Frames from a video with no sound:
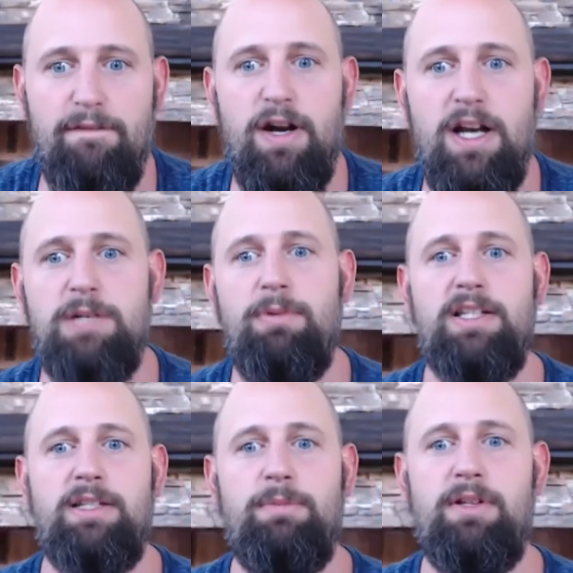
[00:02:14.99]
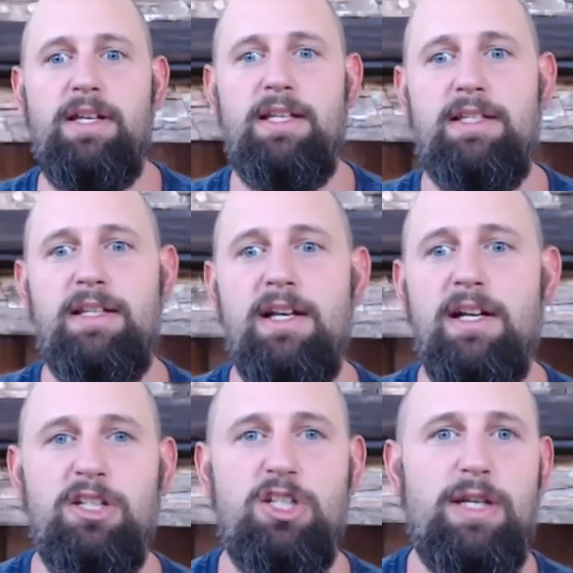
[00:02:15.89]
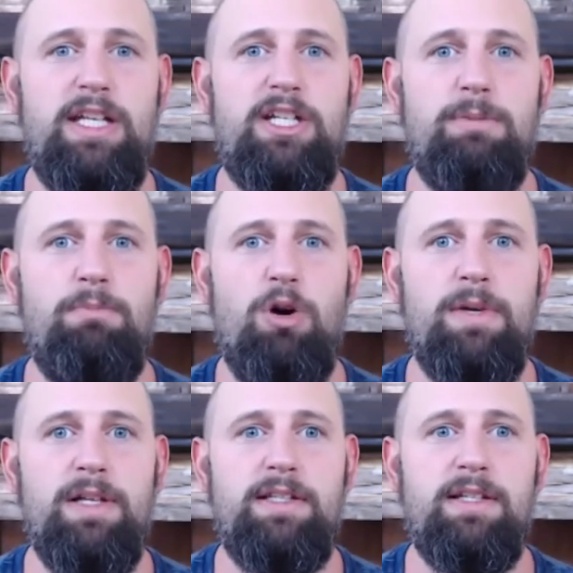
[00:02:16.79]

fresh possibilities to each moment.